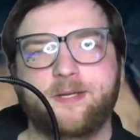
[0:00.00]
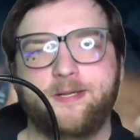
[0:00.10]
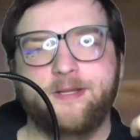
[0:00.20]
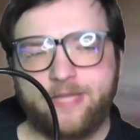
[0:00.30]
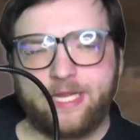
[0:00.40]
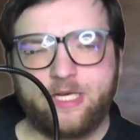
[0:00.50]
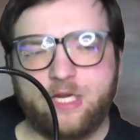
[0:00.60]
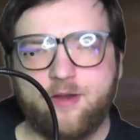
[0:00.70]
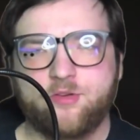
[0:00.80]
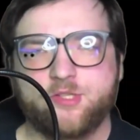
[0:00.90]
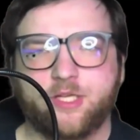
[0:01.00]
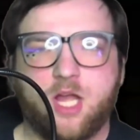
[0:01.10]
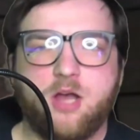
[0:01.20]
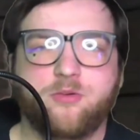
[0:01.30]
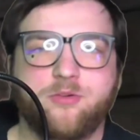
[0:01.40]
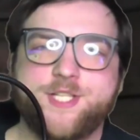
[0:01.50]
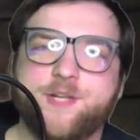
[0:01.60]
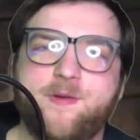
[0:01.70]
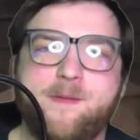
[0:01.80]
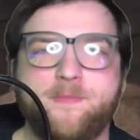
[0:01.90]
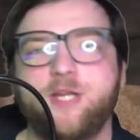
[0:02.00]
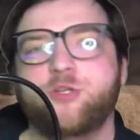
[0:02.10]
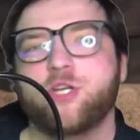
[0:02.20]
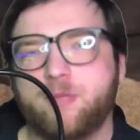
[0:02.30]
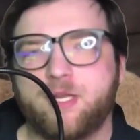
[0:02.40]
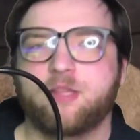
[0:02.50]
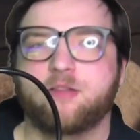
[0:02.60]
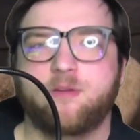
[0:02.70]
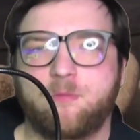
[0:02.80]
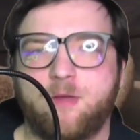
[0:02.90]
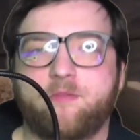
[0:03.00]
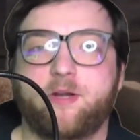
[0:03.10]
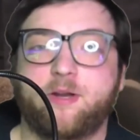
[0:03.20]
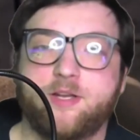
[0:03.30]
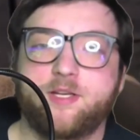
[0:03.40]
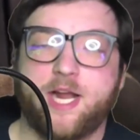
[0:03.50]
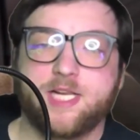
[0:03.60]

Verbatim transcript: they kind of just like, oh, let's give him amnesia at the beginning of the film after he attacks